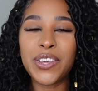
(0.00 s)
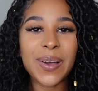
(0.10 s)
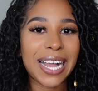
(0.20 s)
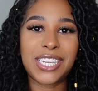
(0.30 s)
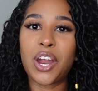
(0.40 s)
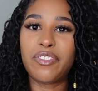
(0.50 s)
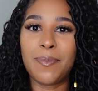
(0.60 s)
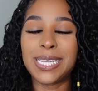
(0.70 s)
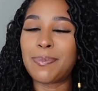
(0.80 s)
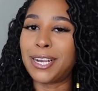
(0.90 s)
You guys know, if you've
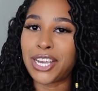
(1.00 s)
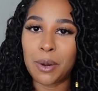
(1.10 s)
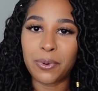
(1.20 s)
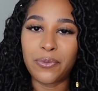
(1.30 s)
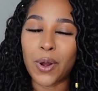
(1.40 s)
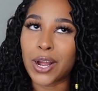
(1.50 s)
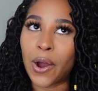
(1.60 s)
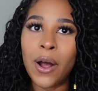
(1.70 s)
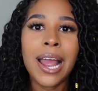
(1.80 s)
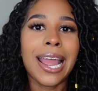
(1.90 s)
been to my channel before,
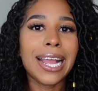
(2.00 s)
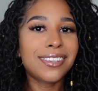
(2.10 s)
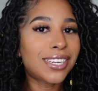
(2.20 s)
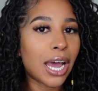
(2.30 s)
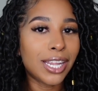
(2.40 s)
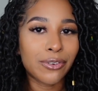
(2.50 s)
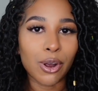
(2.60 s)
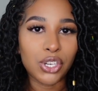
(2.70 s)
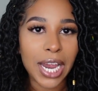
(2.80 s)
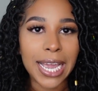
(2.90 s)
girl, installing
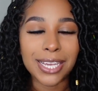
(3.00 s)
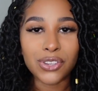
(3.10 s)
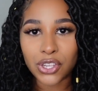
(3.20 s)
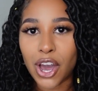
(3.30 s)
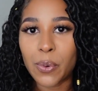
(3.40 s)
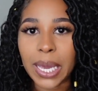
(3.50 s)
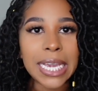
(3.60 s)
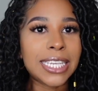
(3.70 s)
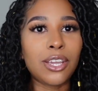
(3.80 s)
crochet is so easy.